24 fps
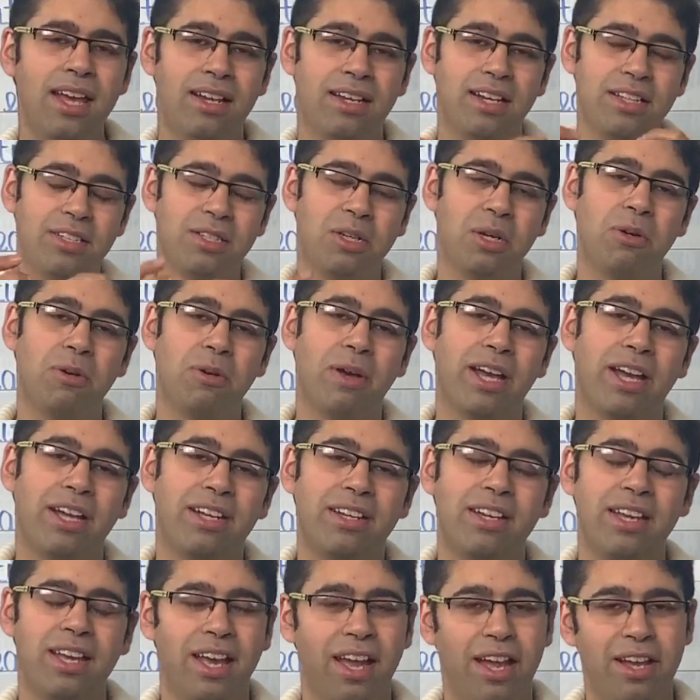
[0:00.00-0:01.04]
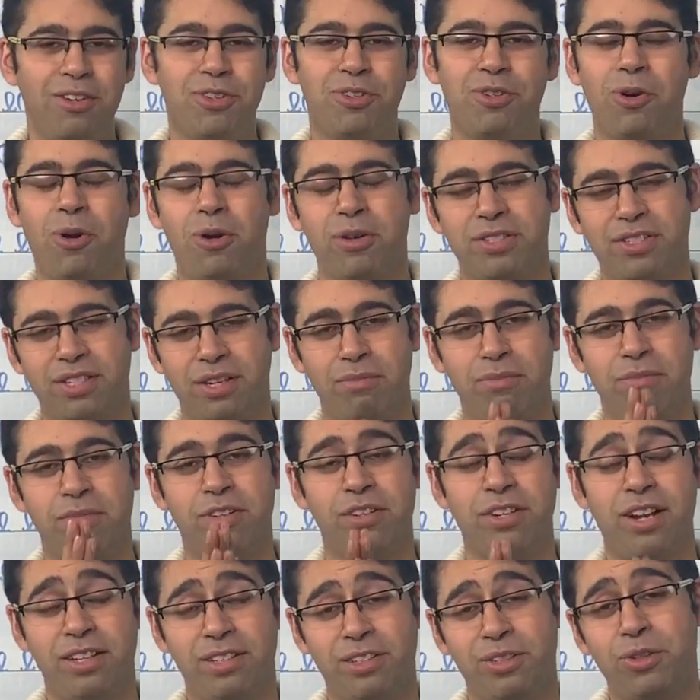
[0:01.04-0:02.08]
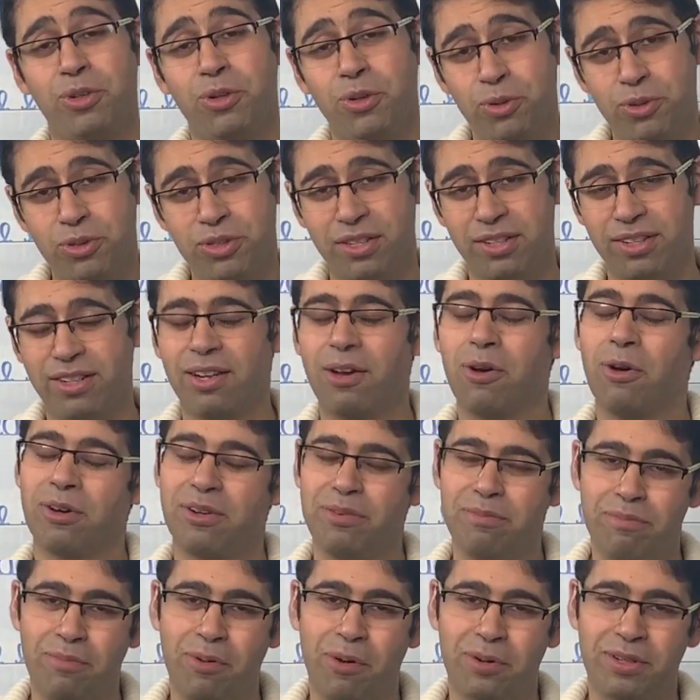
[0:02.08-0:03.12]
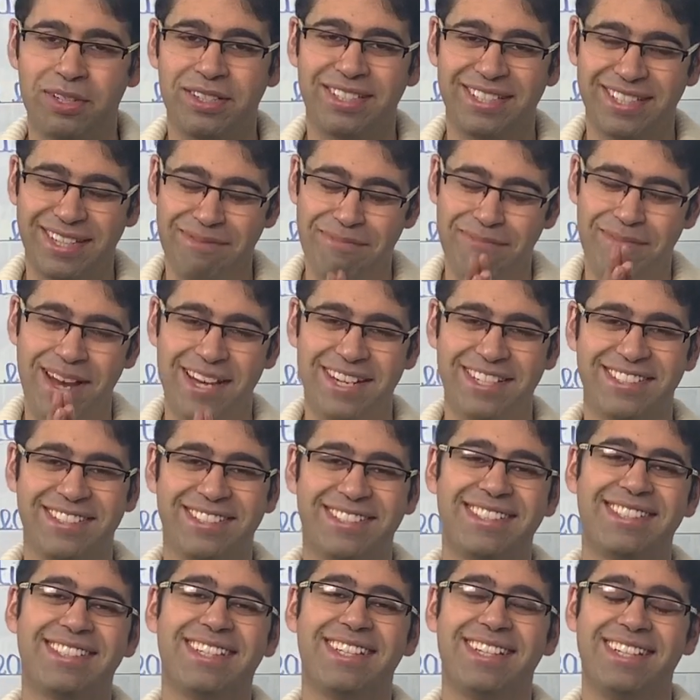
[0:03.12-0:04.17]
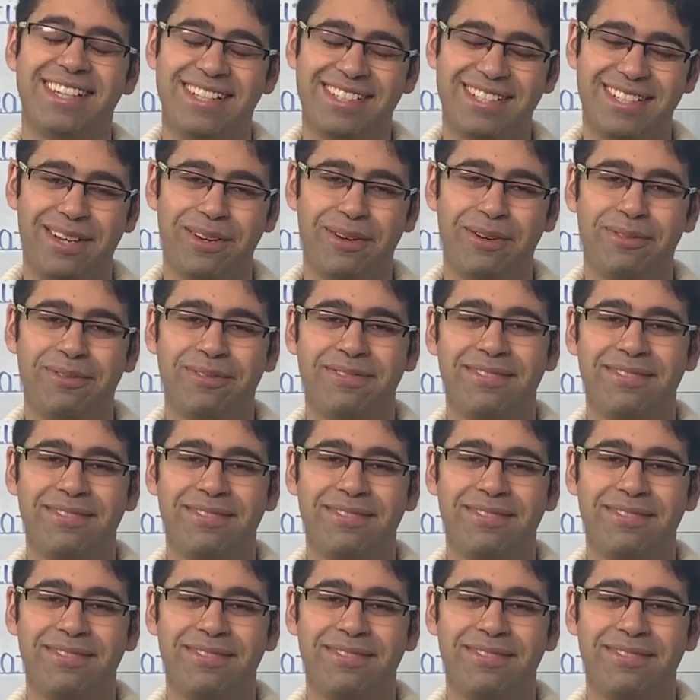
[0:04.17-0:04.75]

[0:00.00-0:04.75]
Let's go ahead and draw some rather crucial or important comparisons. Let's go.